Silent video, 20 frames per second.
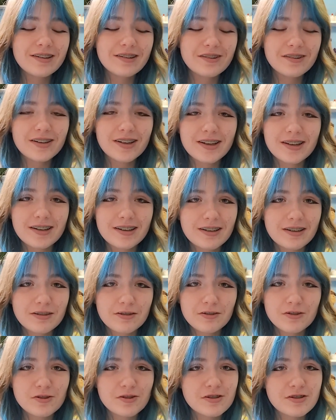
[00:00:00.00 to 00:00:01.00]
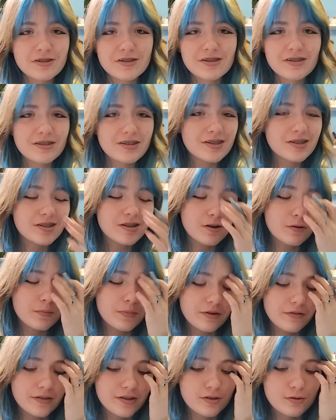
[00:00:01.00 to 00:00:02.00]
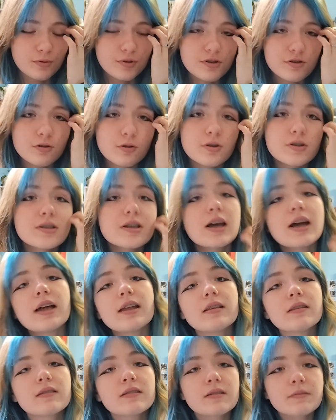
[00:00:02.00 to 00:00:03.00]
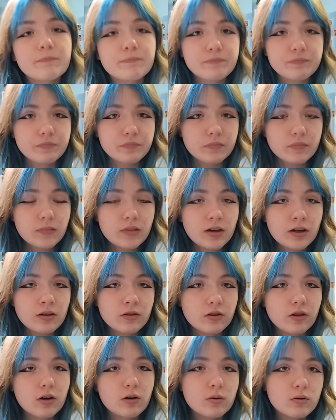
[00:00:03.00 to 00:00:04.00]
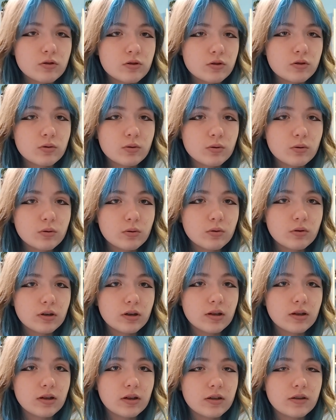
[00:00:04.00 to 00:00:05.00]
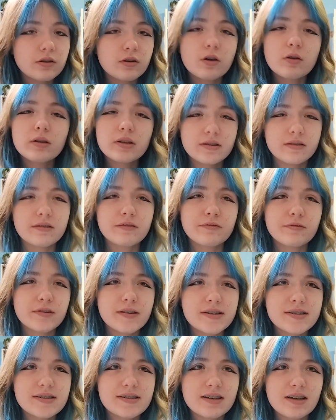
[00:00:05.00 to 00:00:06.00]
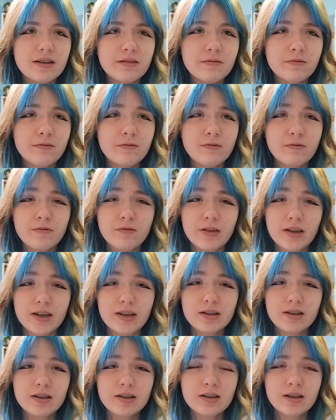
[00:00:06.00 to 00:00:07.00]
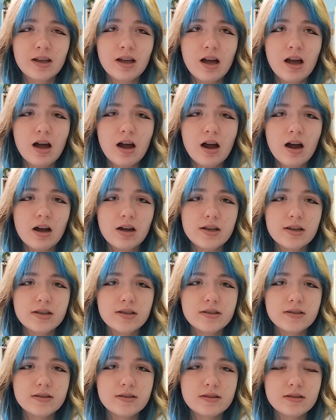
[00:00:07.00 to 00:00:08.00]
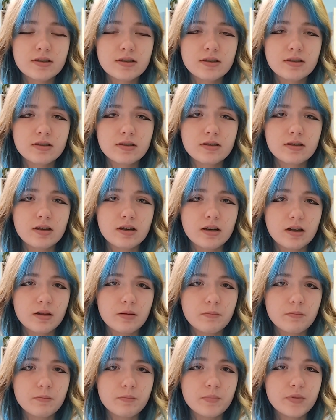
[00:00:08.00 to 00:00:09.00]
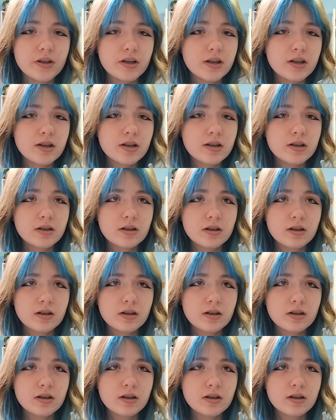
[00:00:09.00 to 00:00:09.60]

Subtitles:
they're like just so perfect squish toys. And those two, the only difference I think is the beak